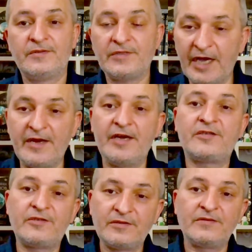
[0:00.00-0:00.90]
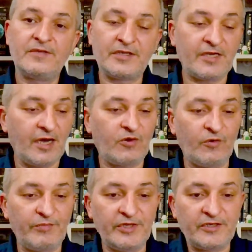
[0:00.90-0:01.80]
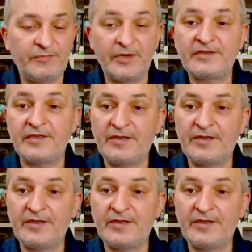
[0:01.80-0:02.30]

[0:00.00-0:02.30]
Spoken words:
direct attack on peacekeepers,